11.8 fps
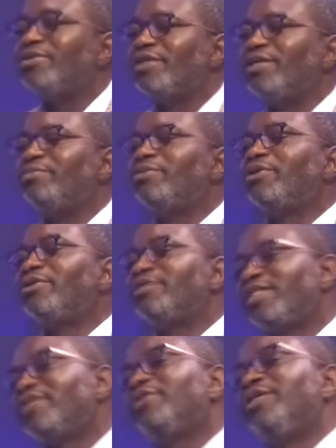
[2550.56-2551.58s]
embroiled
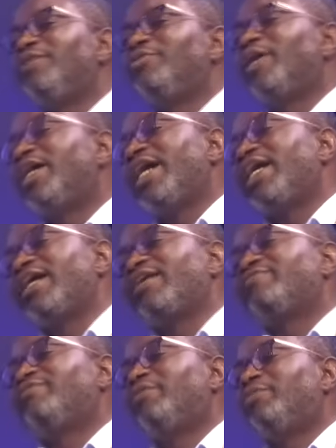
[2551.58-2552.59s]
in, in one another
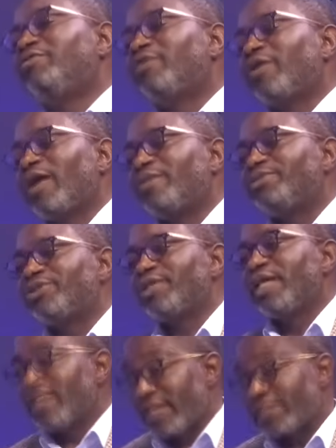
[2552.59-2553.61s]
form of corruption?
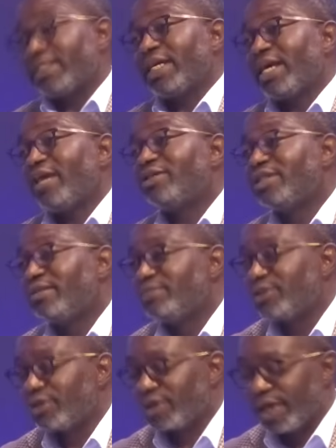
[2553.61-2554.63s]
That's the chaos I'm
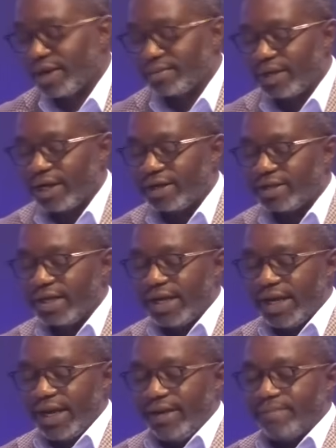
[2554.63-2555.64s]
talking about.
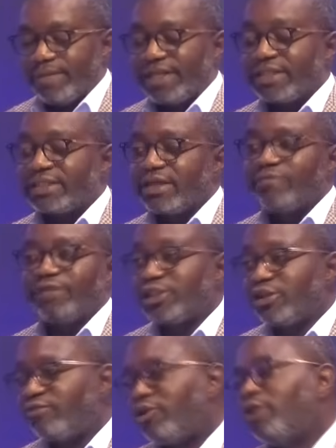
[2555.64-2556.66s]
But this,
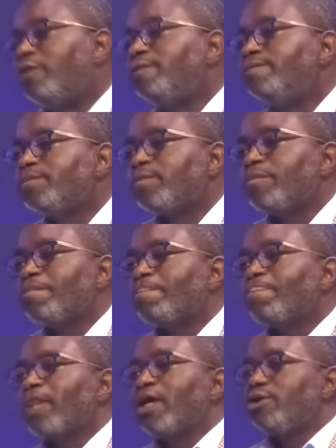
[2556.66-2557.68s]
first of all,
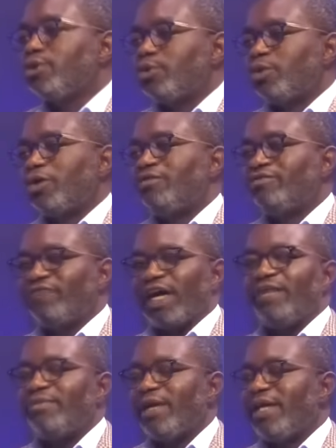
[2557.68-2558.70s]
you won't
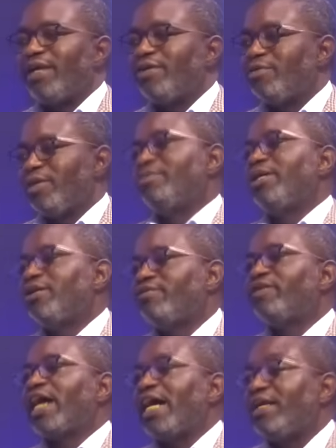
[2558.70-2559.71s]
find men and women
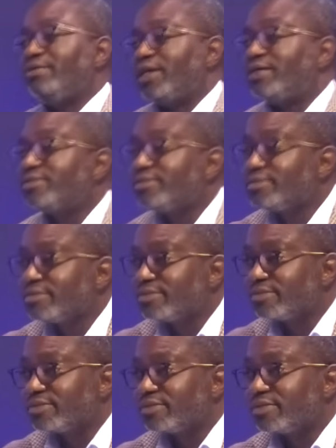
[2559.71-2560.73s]
of caliber
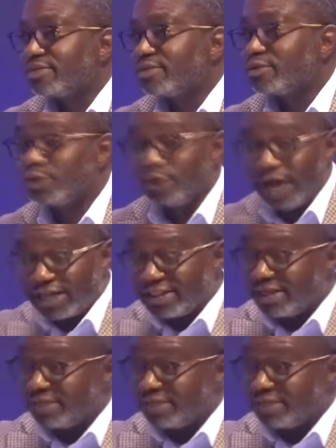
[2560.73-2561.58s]
who will accept